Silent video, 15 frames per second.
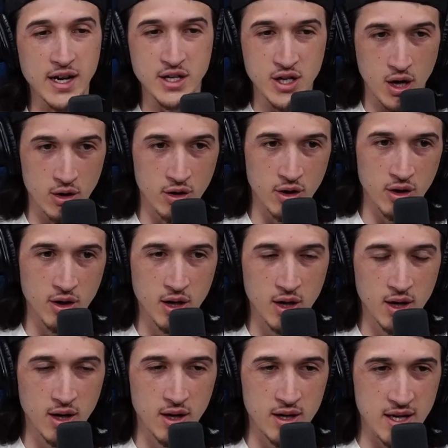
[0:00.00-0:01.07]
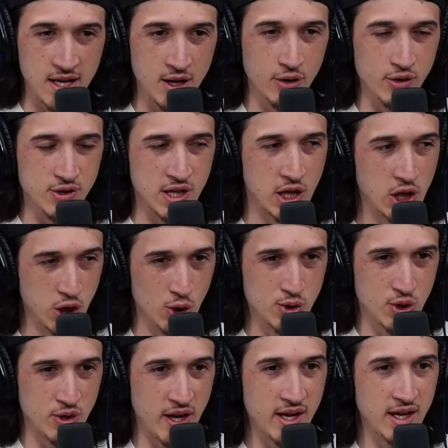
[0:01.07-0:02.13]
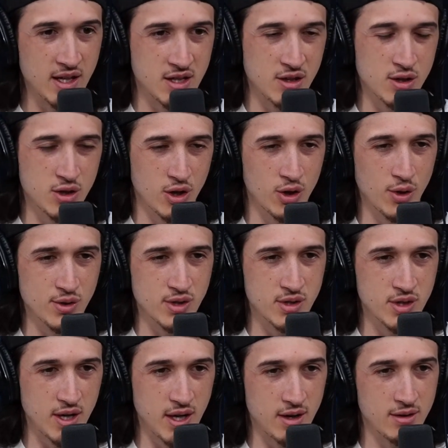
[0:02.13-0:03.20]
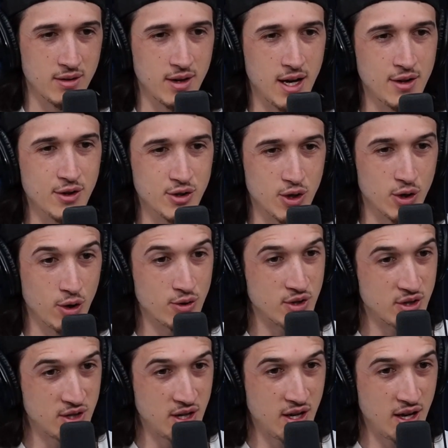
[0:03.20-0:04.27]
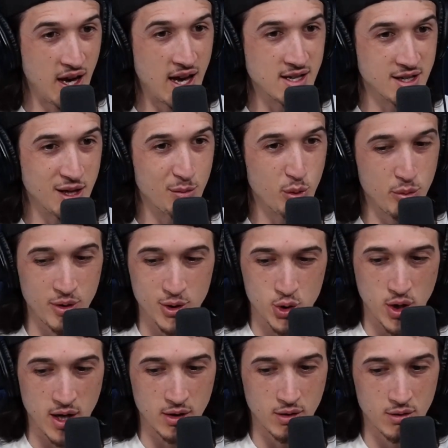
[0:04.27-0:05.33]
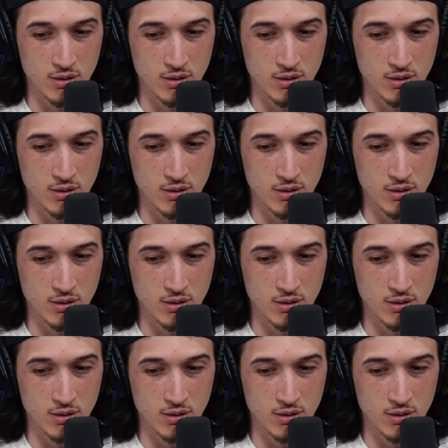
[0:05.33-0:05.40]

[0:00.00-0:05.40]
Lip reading: younger eels the closer they get to the Sargasso Sea, and the Sargasso Sea is in the Bermuda Triangle.